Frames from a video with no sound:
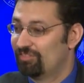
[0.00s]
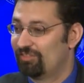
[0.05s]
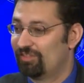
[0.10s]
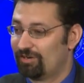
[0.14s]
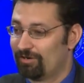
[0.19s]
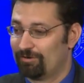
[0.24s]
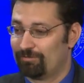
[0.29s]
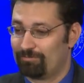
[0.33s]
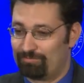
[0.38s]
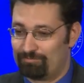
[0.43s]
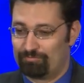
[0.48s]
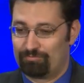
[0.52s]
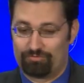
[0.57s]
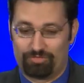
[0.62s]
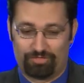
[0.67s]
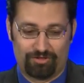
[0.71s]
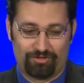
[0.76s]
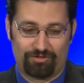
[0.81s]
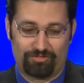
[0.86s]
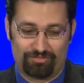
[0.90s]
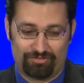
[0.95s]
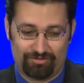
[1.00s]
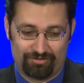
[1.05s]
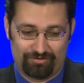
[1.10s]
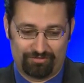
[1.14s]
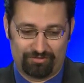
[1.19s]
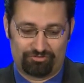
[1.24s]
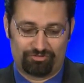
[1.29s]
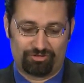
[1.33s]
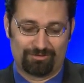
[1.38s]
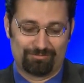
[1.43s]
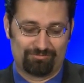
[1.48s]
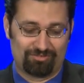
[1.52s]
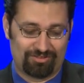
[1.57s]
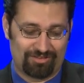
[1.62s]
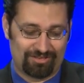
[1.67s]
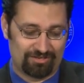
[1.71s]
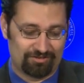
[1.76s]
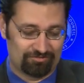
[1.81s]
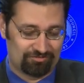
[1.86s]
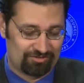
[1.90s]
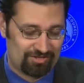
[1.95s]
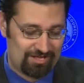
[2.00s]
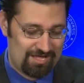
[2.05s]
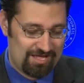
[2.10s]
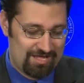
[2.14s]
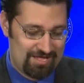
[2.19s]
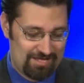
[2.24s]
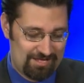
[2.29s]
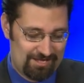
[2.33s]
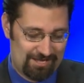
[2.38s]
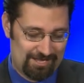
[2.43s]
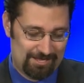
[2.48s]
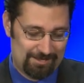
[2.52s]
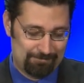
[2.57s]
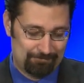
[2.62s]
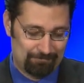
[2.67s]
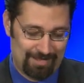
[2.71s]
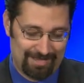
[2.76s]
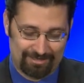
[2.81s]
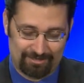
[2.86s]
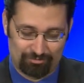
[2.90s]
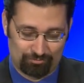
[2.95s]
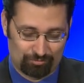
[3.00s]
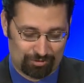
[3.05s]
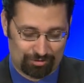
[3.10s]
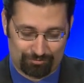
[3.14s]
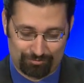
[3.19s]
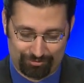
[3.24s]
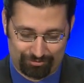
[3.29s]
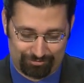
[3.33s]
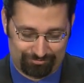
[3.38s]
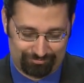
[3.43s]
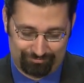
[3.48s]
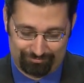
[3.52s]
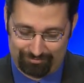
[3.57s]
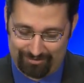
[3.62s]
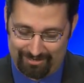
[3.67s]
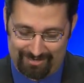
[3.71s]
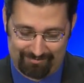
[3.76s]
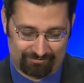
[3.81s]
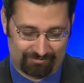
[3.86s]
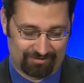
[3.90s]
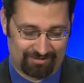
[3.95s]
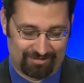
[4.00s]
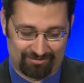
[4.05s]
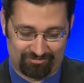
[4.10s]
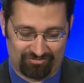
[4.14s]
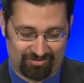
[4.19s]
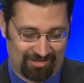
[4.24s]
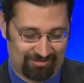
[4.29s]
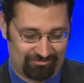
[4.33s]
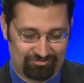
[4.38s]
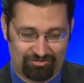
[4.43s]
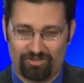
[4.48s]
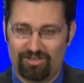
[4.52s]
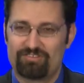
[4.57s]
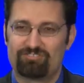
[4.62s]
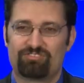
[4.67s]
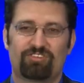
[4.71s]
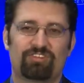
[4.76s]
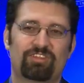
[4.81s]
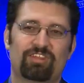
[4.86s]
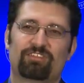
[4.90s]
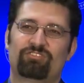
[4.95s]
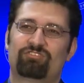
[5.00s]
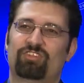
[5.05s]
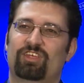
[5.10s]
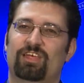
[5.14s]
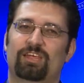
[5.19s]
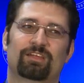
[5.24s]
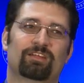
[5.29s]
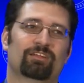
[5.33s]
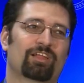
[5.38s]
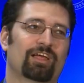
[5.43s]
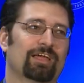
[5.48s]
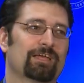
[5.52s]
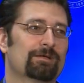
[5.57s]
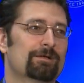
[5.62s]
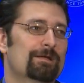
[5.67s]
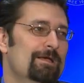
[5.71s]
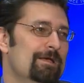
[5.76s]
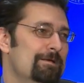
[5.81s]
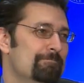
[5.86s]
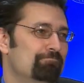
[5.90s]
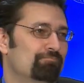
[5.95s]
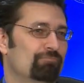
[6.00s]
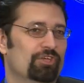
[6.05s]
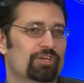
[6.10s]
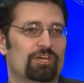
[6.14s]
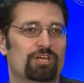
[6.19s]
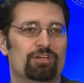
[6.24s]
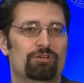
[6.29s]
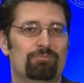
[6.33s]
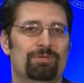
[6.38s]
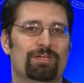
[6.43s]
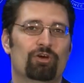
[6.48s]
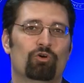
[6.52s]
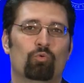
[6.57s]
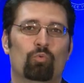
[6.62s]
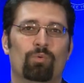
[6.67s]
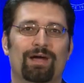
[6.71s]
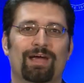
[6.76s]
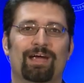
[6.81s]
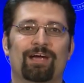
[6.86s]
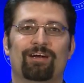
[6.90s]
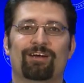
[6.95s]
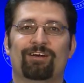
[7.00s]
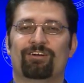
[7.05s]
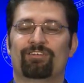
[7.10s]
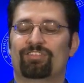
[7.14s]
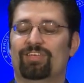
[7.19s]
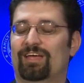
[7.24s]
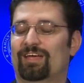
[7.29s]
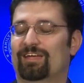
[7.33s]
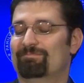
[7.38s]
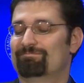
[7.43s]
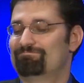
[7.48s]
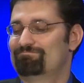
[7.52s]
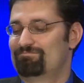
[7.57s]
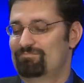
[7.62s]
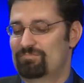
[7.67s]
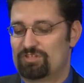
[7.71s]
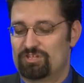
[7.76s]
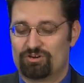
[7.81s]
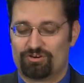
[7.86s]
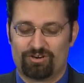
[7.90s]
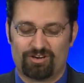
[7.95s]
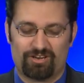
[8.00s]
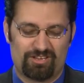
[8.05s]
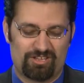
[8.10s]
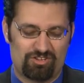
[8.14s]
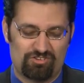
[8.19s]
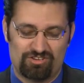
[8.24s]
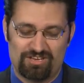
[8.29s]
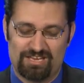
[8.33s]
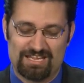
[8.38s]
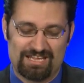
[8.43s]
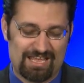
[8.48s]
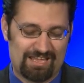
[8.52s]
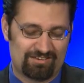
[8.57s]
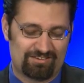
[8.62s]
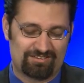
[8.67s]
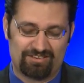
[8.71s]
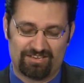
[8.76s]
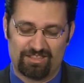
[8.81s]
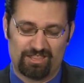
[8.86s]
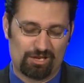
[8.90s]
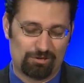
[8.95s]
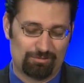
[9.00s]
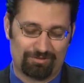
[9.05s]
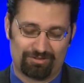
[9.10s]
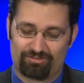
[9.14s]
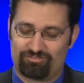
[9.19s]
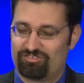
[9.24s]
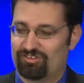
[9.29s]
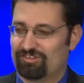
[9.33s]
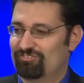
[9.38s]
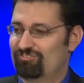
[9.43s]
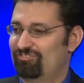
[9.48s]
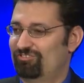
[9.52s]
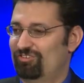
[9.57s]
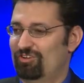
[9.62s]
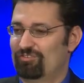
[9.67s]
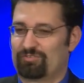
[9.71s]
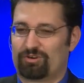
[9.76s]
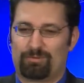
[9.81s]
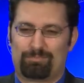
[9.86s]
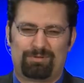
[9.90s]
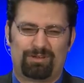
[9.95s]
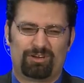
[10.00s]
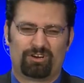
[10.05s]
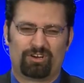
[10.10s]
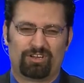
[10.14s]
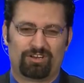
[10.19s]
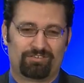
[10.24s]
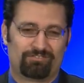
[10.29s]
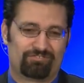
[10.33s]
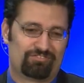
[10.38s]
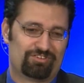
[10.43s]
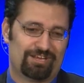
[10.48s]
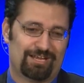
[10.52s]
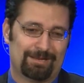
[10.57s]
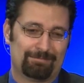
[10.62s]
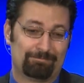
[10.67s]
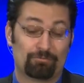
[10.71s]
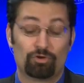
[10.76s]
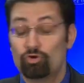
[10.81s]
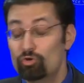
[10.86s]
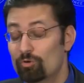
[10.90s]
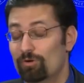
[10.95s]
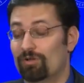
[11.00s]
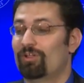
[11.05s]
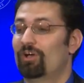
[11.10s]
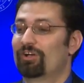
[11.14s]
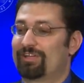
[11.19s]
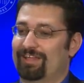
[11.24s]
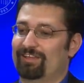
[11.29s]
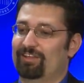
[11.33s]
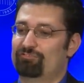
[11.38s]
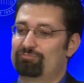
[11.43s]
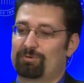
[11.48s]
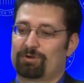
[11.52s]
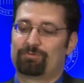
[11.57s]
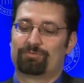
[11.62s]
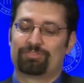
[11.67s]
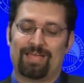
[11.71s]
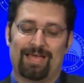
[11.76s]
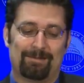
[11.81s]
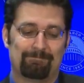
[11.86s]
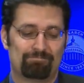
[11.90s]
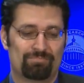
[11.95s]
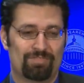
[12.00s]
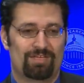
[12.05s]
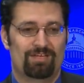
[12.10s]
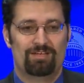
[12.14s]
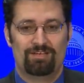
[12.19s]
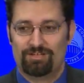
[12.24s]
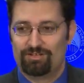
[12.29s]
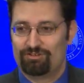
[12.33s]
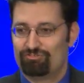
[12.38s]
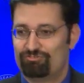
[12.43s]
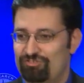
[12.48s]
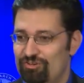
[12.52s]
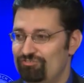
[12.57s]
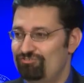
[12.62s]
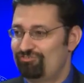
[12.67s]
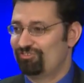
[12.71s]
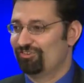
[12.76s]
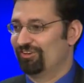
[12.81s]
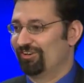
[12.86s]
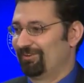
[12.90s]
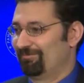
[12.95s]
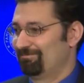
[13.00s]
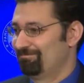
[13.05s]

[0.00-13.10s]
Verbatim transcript: the terms that they use. I can work with whatever they say. So let's say they say, like, you need to be aware that you're a unique entity that will exist over a period of time. Cool, okay, let's work with that. Zoo shooting,